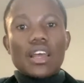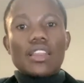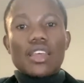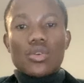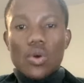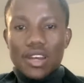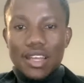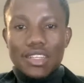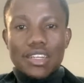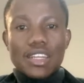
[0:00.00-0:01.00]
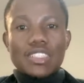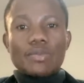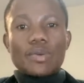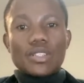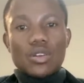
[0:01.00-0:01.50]
they conducted a
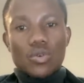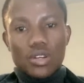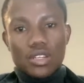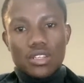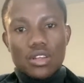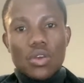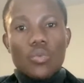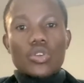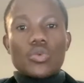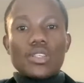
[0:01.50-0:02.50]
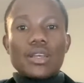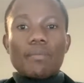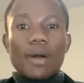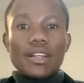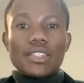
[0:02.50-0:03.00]
special audit, which was a
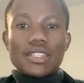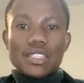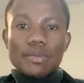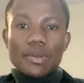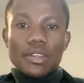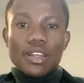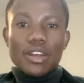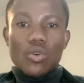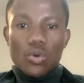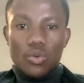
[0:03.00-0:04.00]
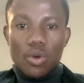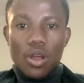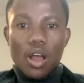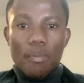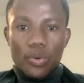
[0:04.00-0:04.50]
multidisciplinary
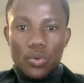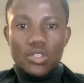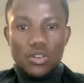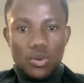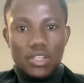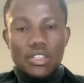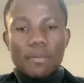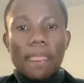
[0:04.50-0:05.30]
approach audit.